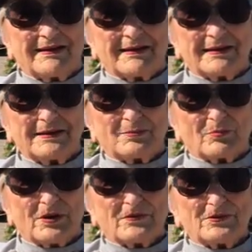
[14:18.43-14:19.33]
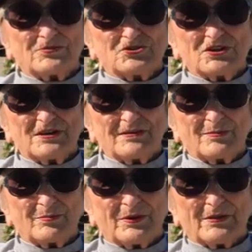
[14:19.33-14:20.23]
Yeah, he and brother
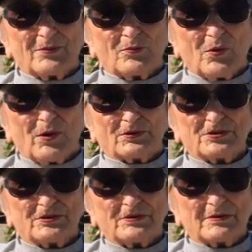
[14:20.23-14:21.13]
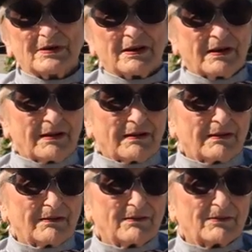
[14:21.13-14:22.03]
Eugene and brother Walter. And,
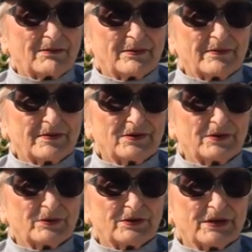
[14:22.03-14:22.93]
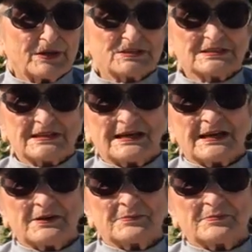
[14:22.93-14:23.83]
oh, the good old days.
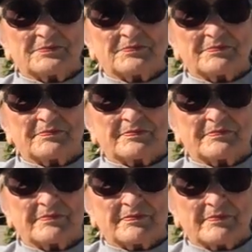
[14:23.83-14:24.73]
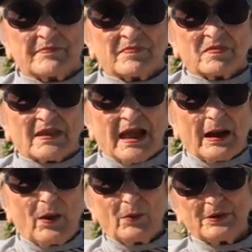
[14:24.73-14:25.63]
So you met Dad
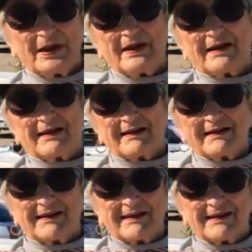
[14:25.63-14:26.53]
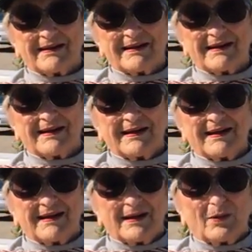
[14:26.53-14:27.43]
oh, yeah. what,
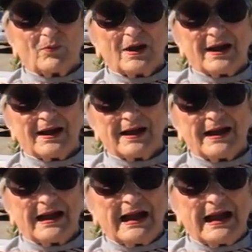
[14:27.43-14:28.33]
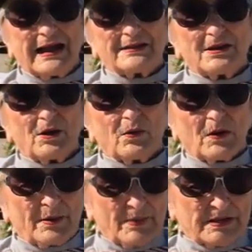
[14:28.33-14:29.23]
Camp Sacramento?
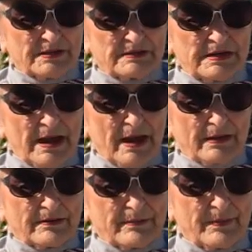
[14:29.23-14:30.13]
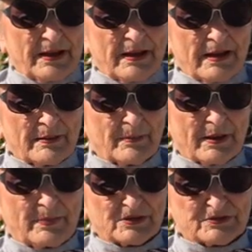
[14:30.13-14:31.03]
No, I met Dad.
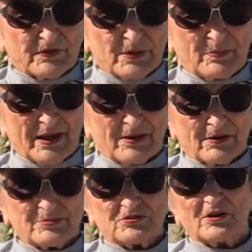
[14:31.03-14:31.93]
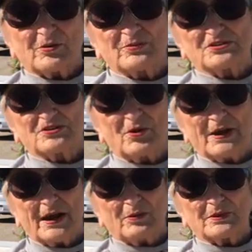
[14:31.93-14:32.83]
My best friend Pat Armstrong was
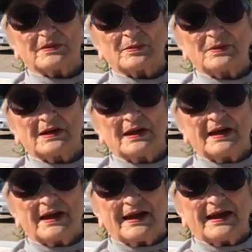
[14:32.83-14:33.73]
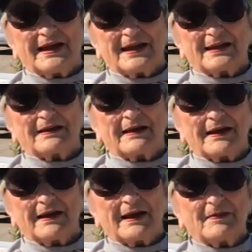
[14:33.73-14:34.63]
going out with him. And
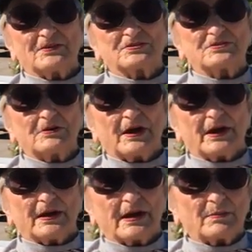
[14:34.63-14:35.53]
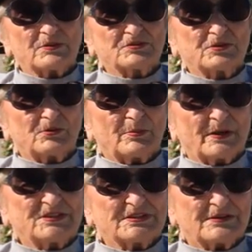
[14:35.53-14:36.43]
this new guy came to school,
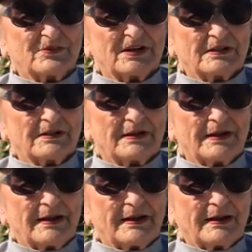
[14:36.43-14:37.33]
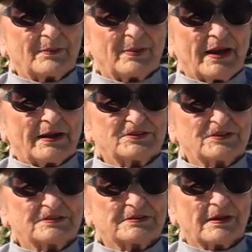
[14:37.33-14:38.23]
Mason Regal and Pat
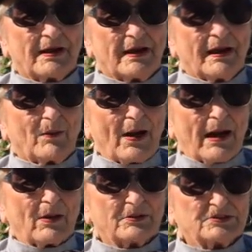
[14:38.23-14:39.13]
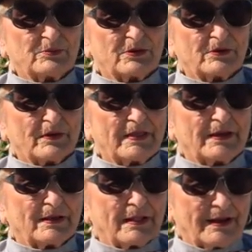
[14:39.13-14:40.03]
just, wow, she went over the hill.